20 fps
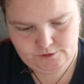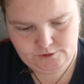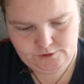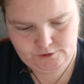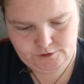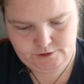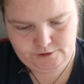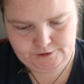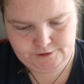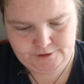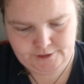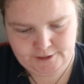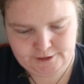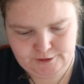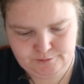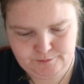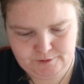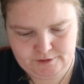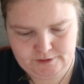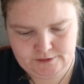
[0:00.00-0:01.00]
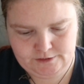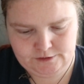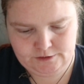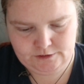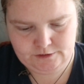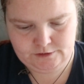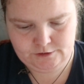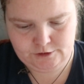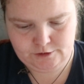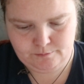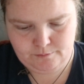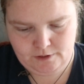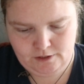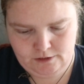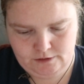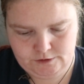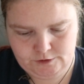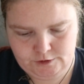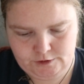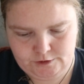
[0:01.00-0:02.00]
she's an expert in
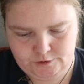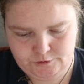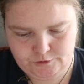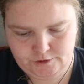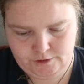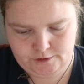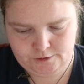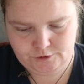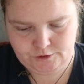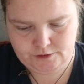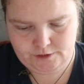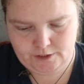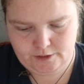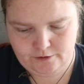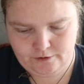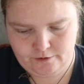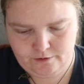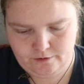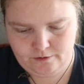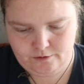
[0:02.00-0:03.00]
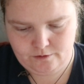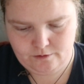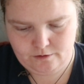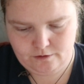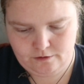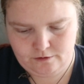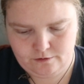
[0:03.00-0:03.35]
gemology, astrology, tarot,